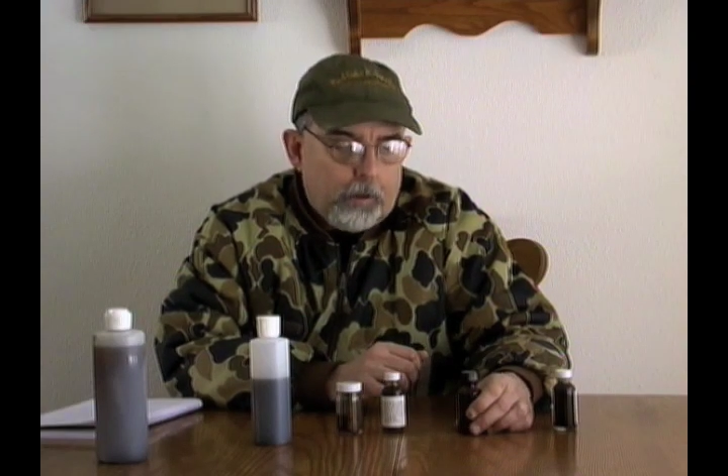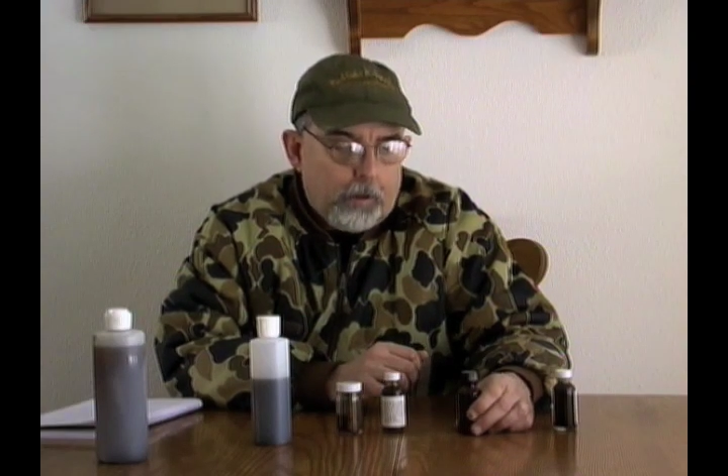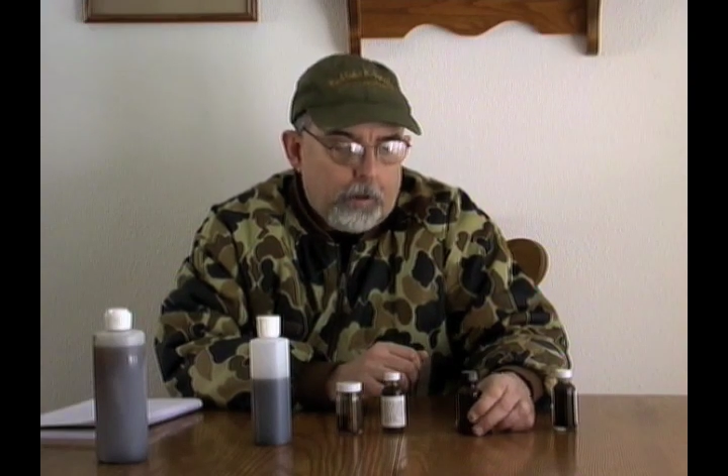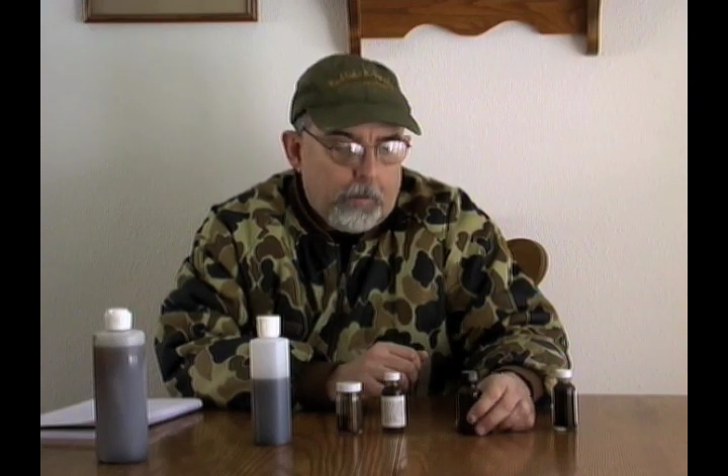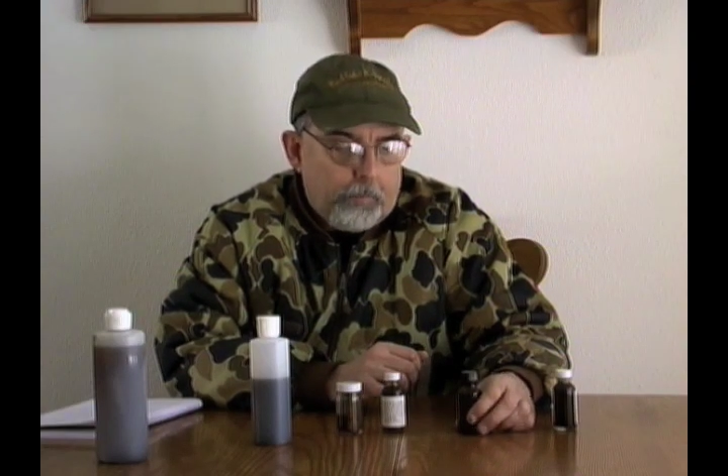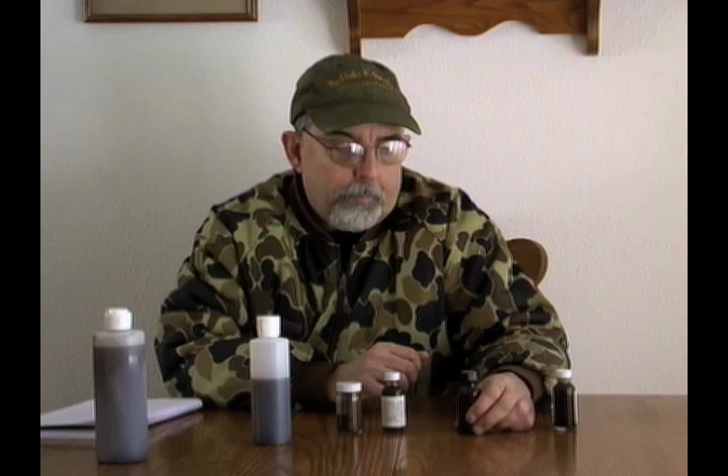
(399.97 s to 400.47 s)

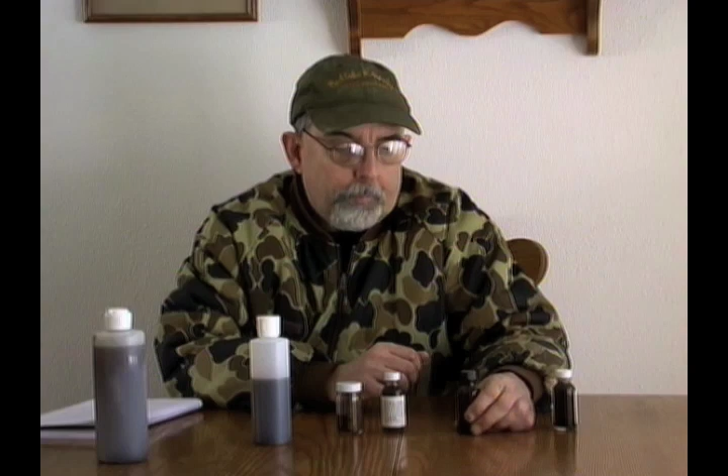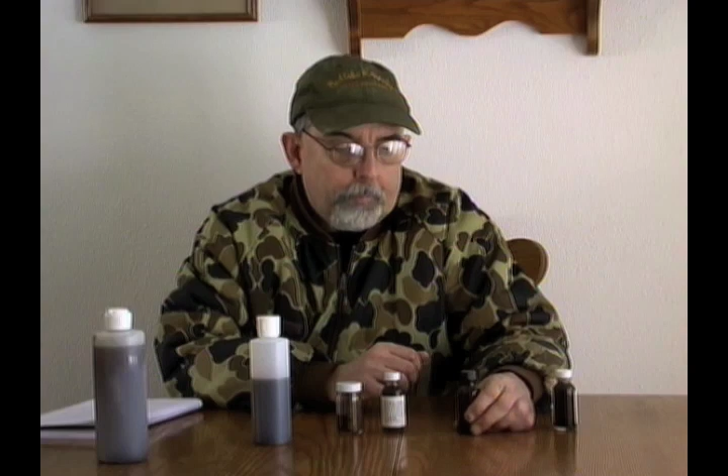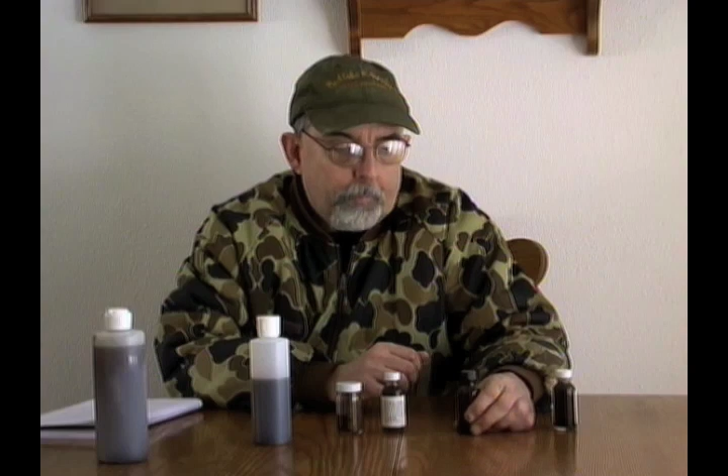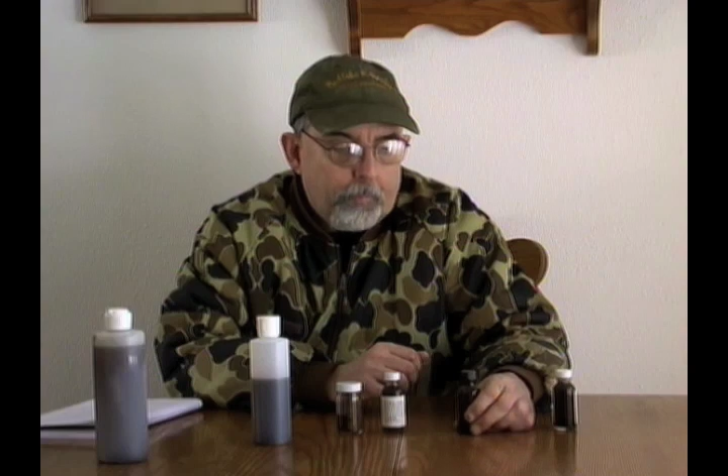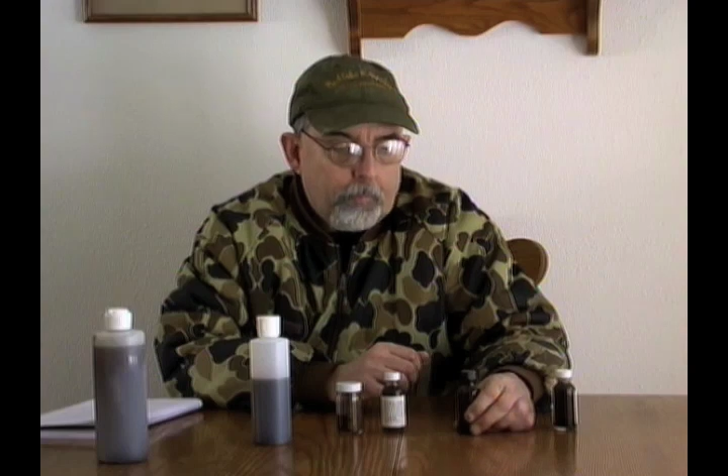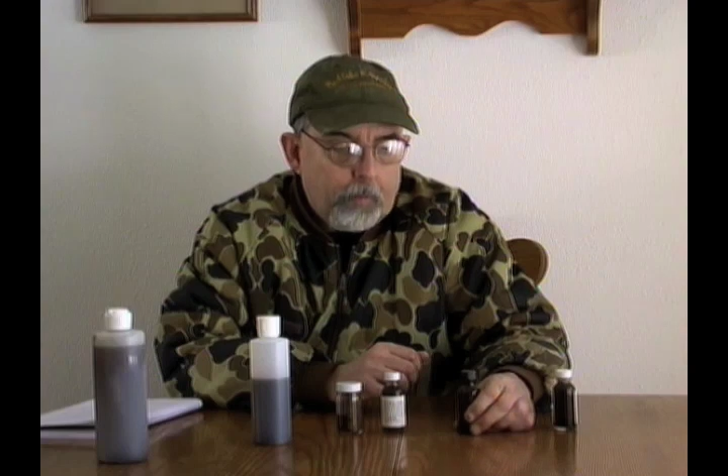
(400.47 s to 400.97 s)

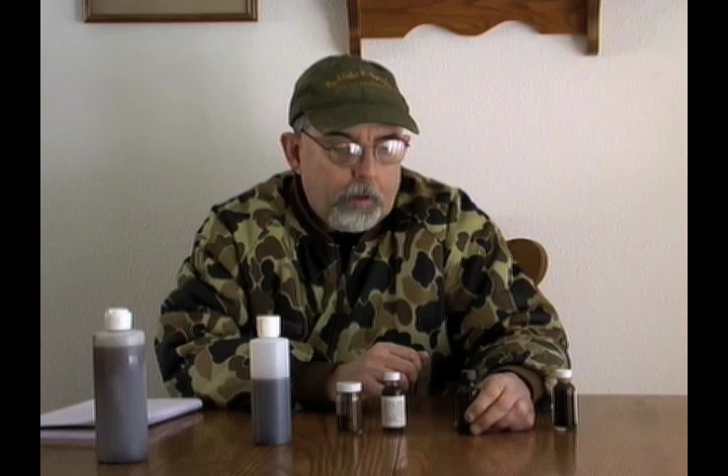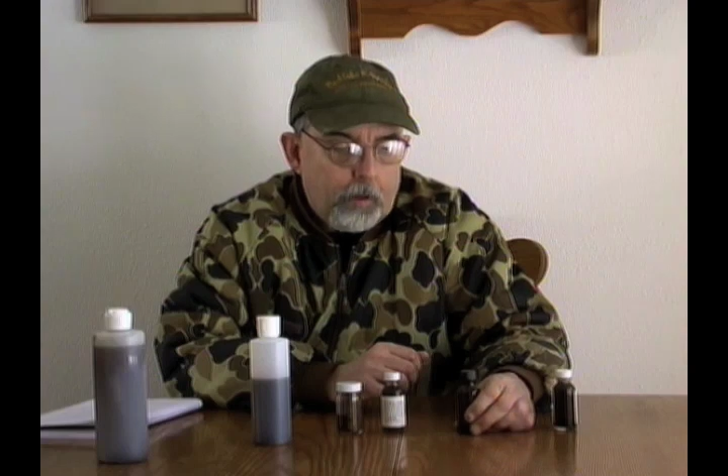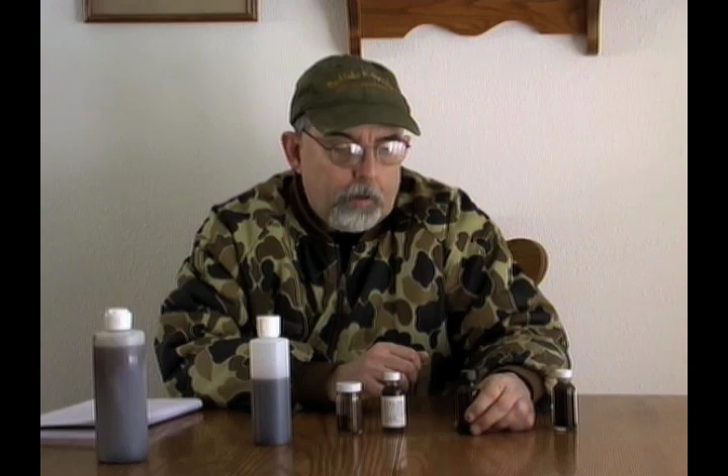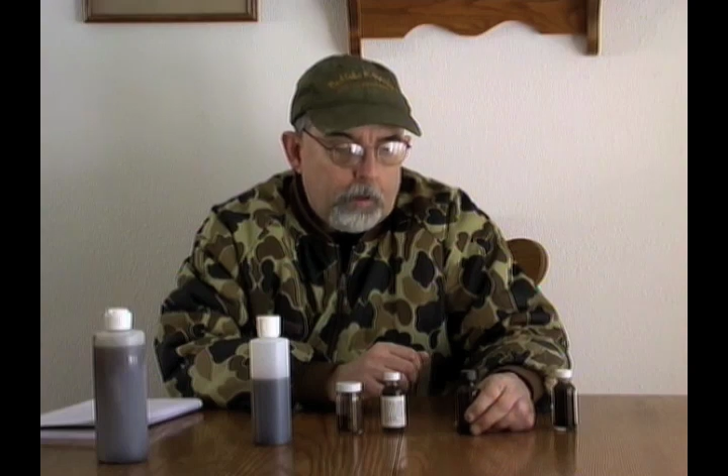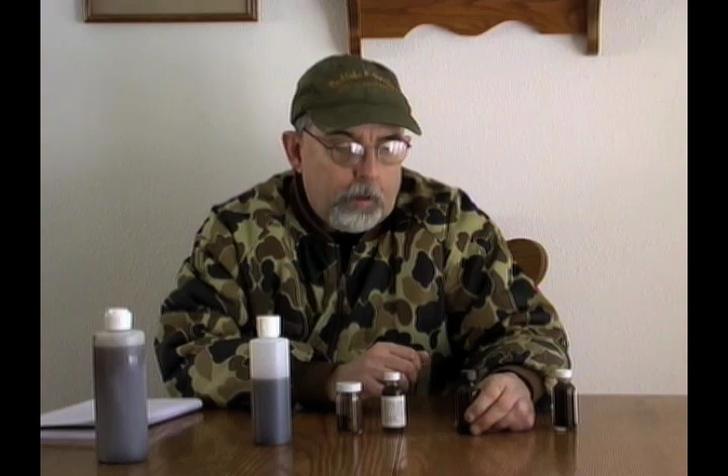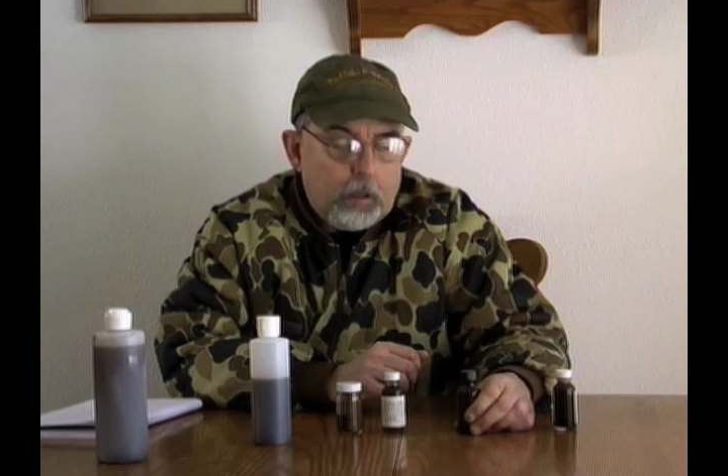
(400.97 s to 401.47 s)

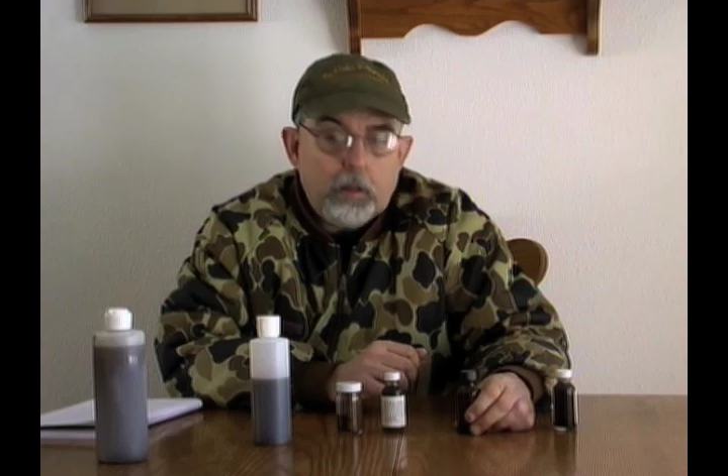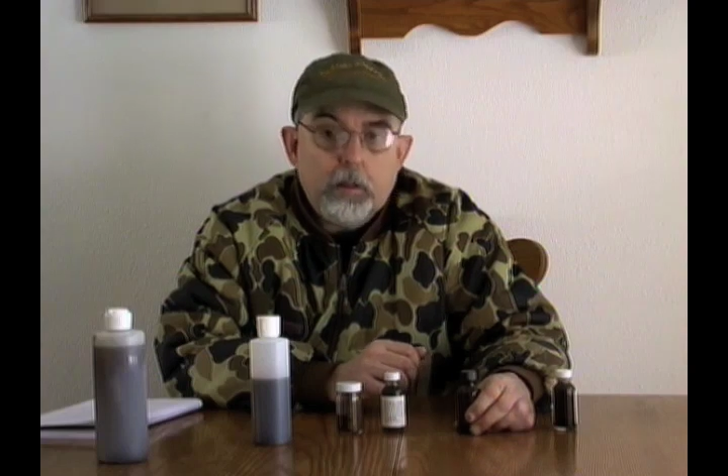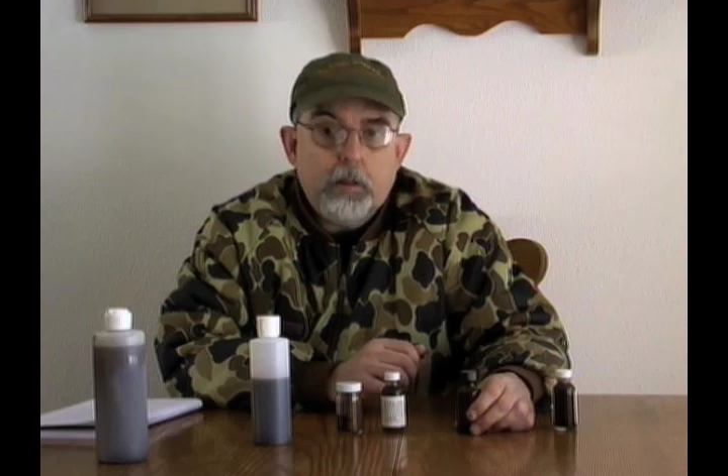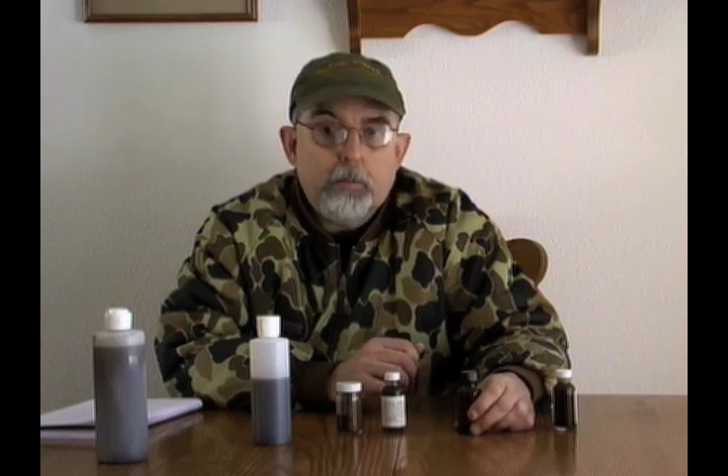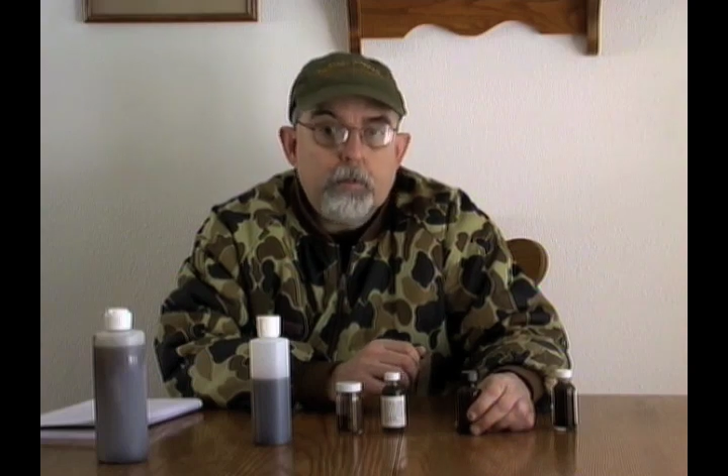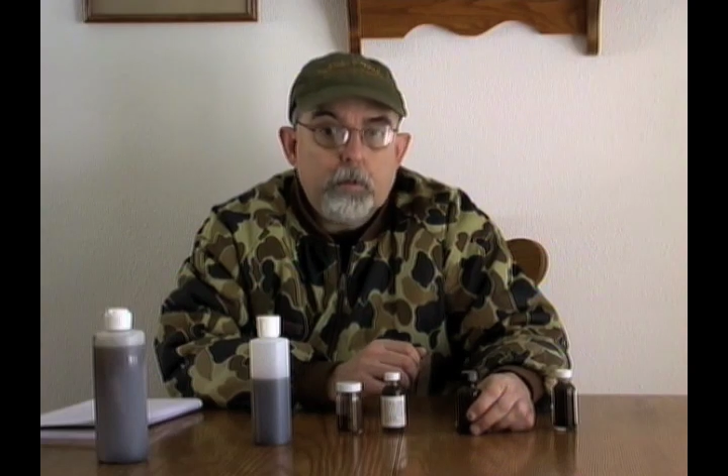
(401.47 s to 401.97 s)
The